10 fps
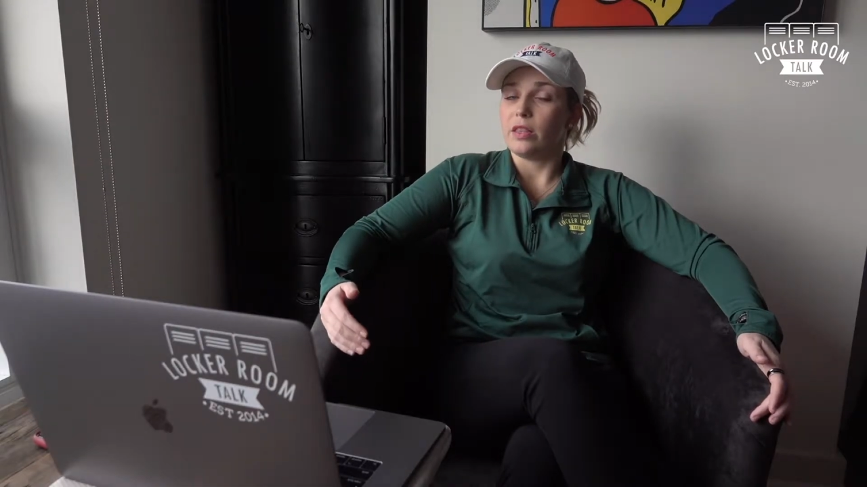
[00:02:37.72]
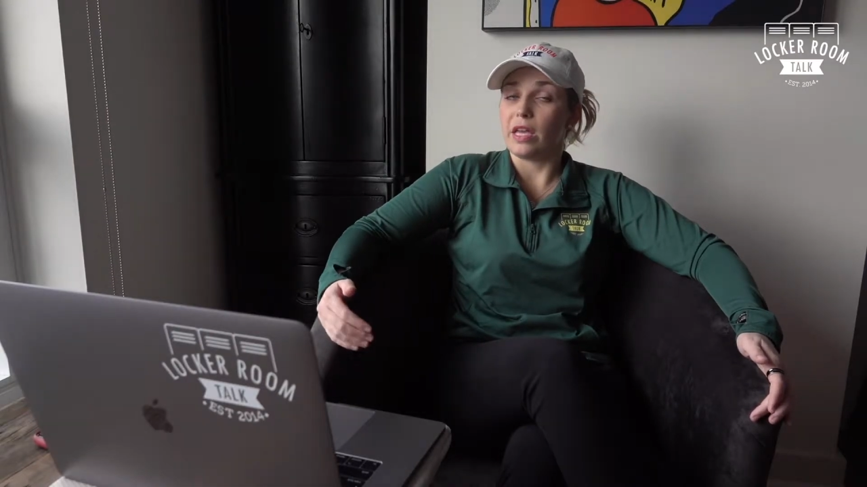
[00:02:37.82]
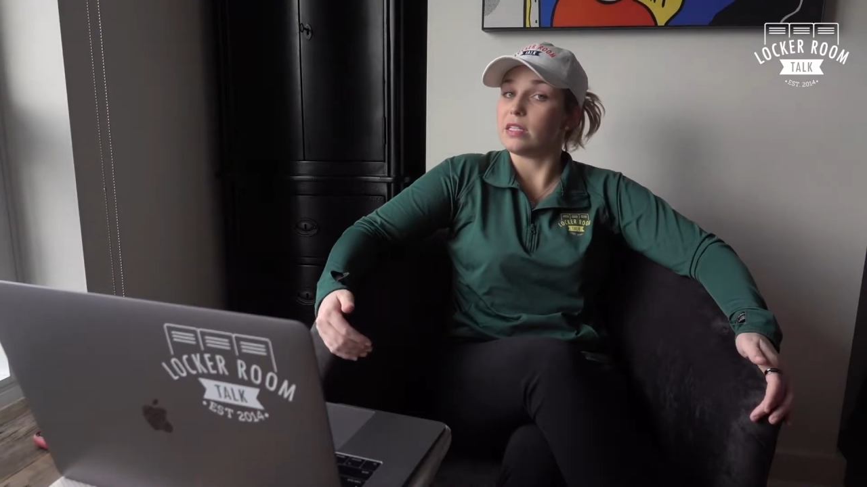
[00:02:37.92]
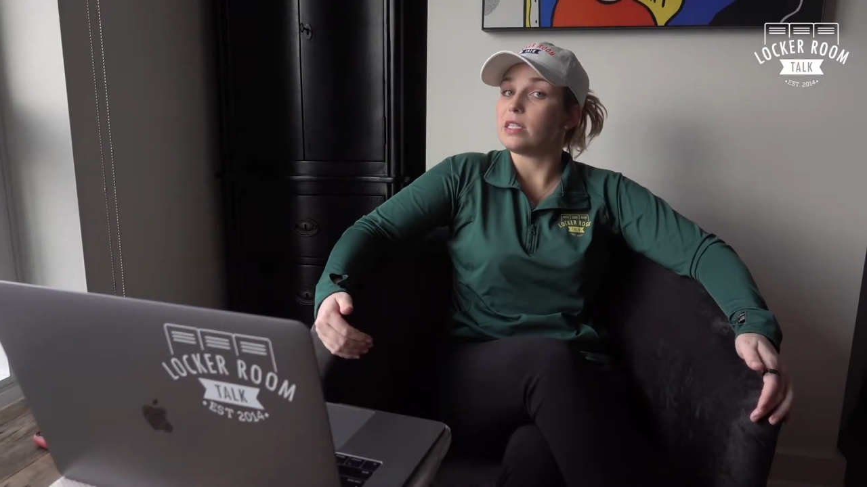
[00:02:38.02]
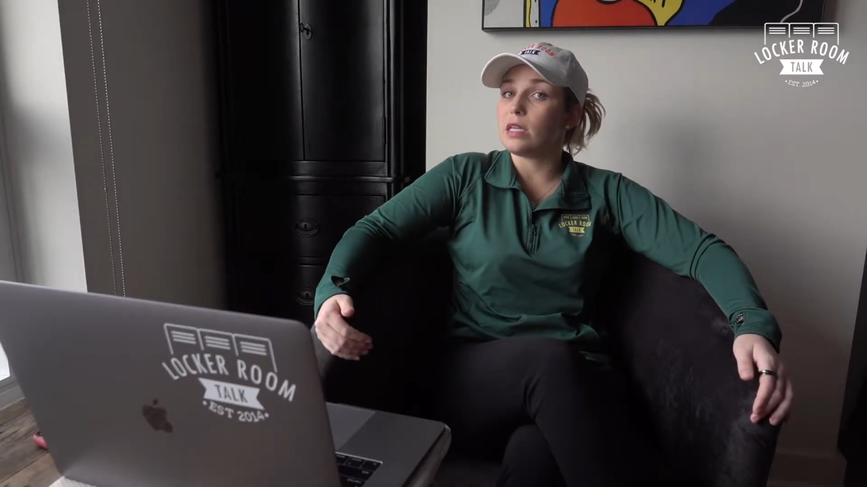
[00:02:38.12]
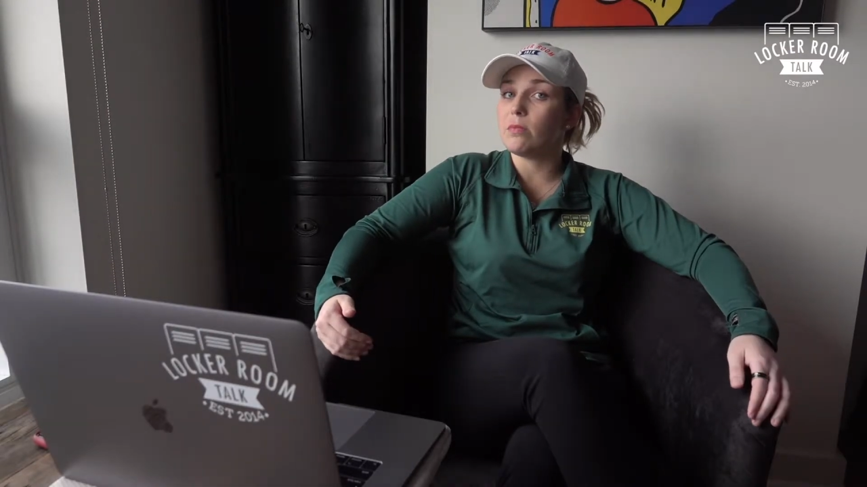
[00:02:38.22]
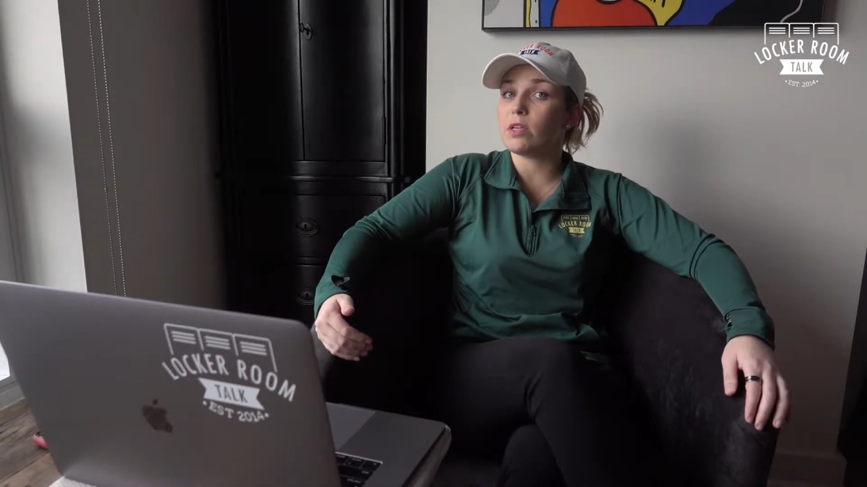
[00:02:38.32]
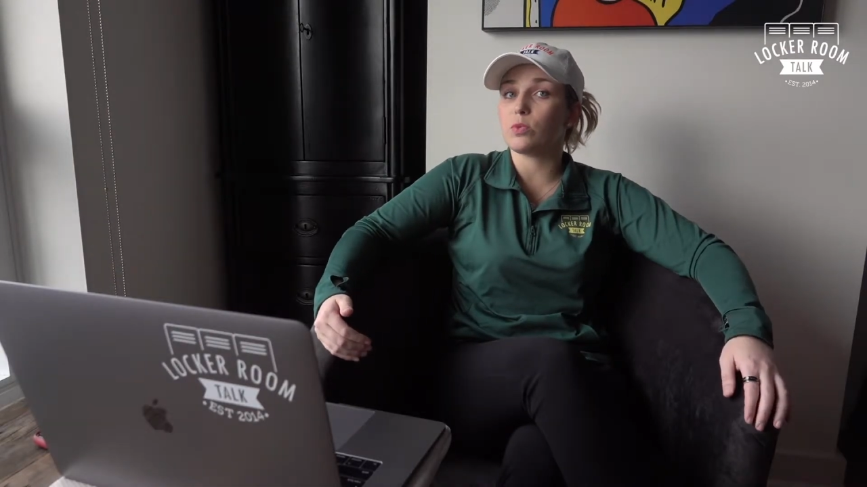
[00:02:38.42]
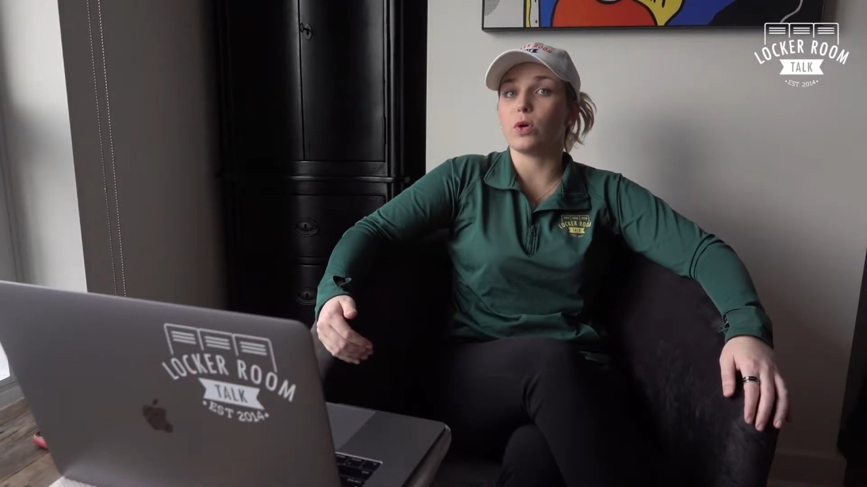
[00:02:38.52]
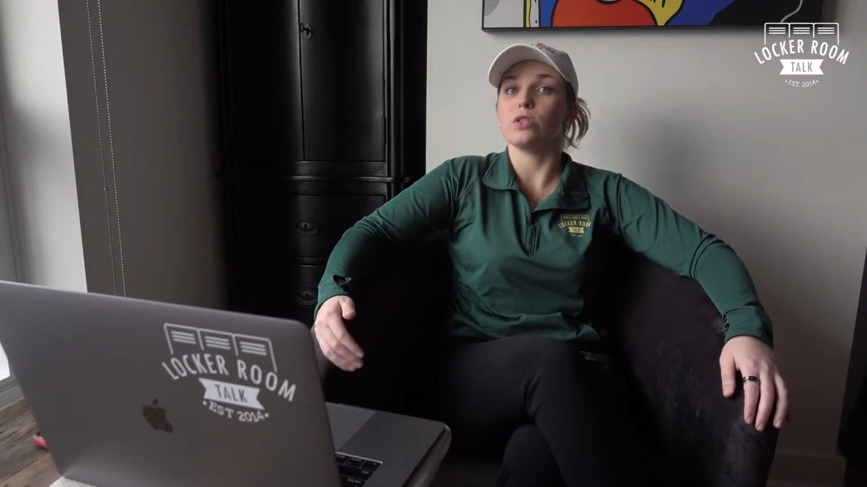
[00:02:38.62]
that team
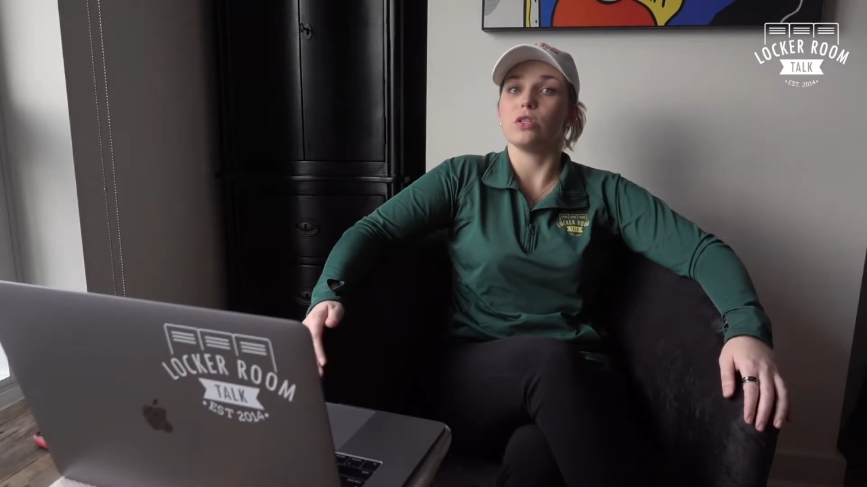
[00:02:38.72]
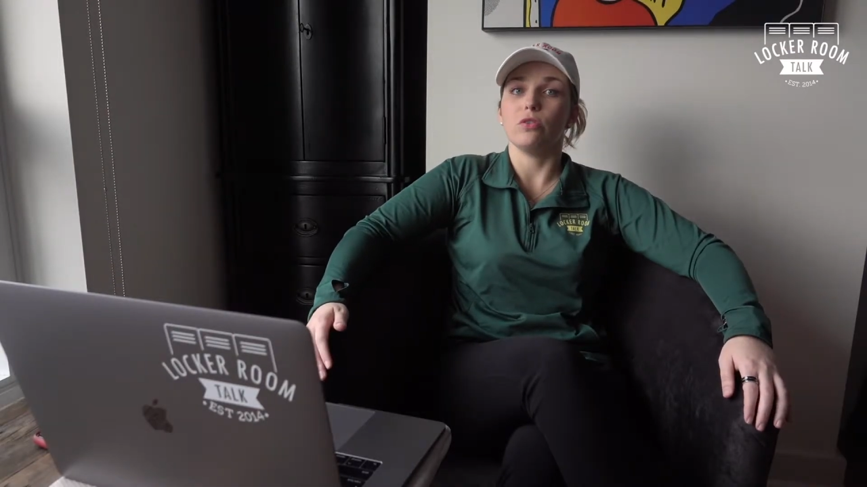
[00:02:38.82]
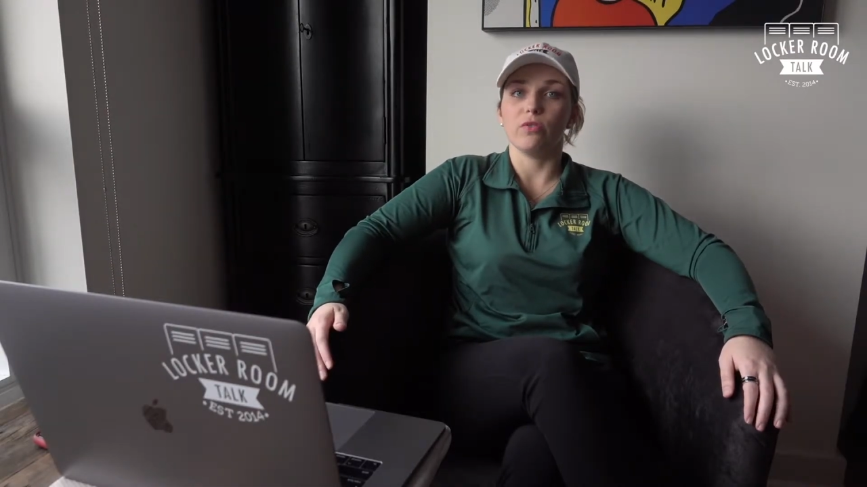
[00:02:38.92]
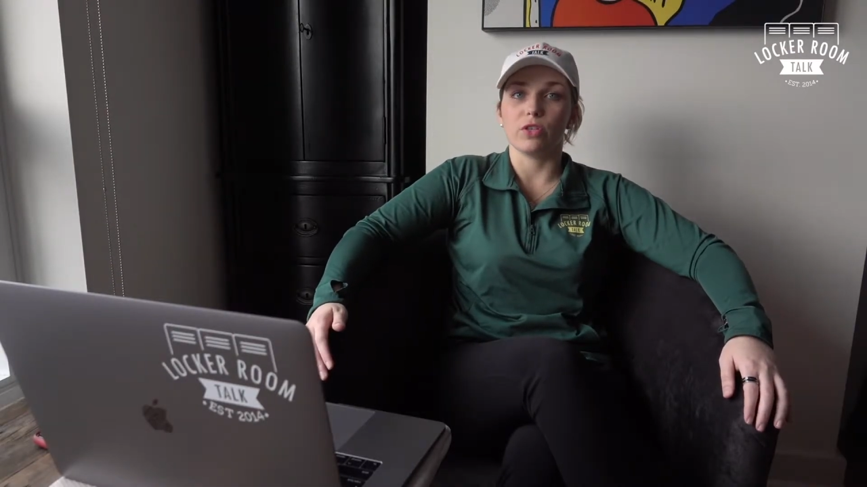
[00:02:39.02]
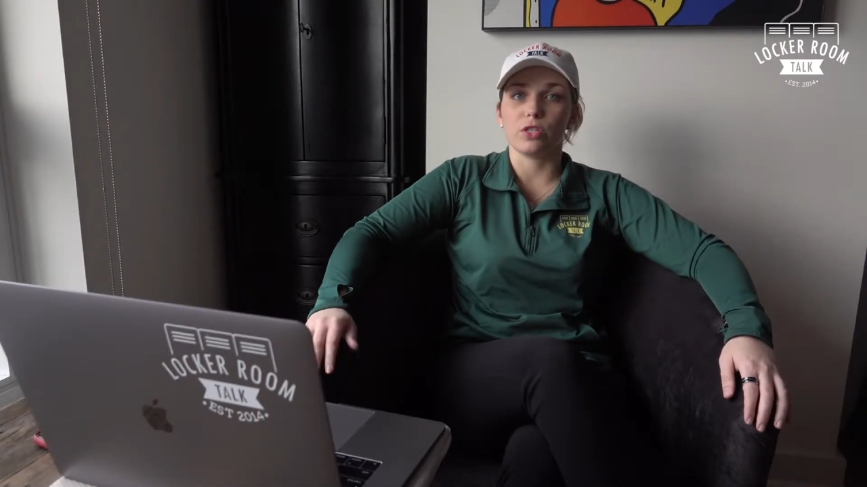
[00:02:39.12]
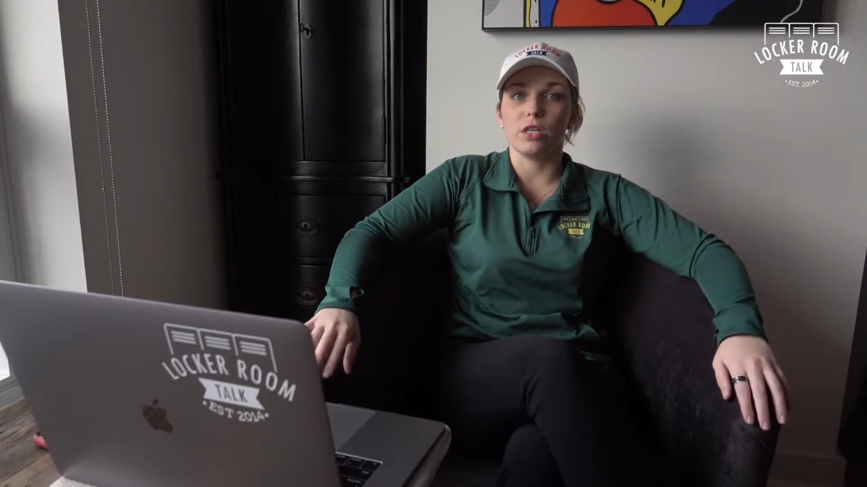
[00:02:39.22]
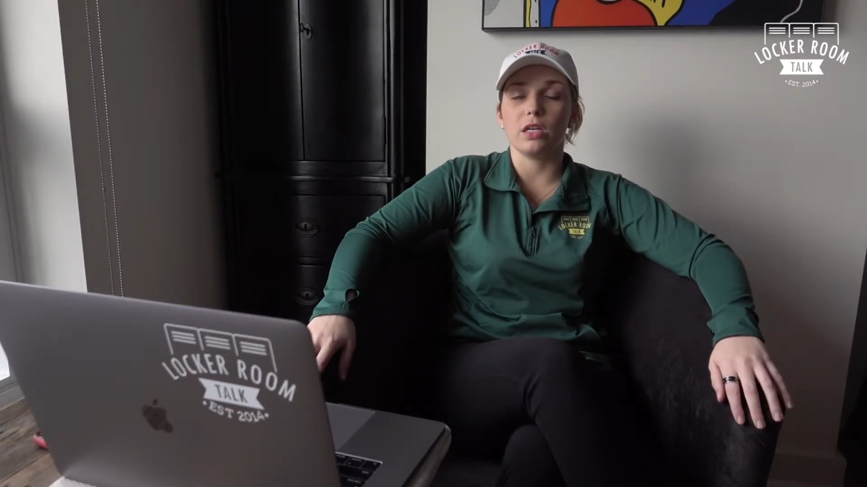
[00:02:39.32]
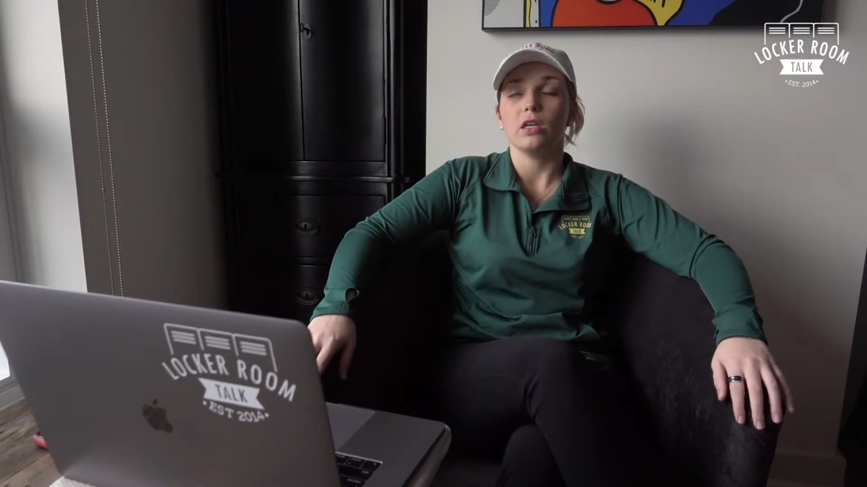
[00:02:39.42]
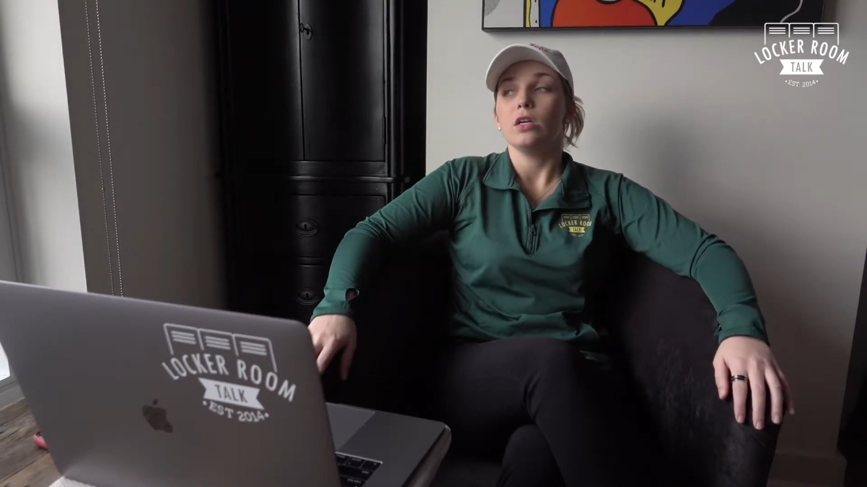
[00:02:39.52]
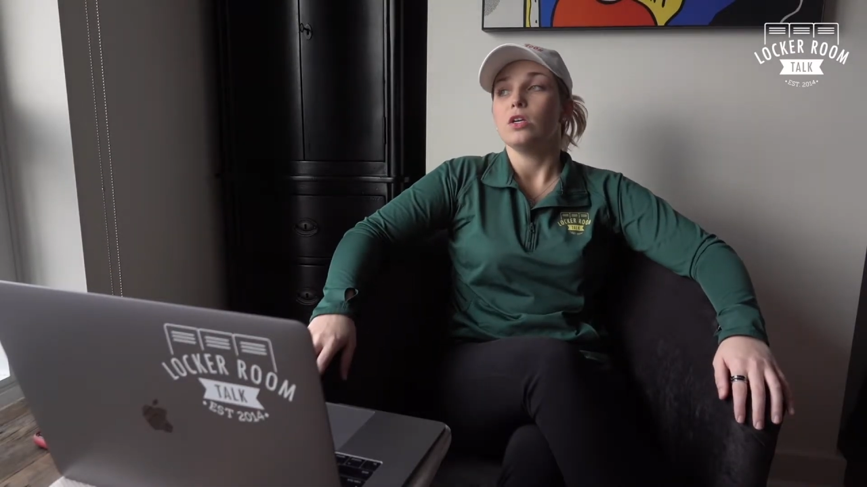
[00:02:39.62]
as well as the university.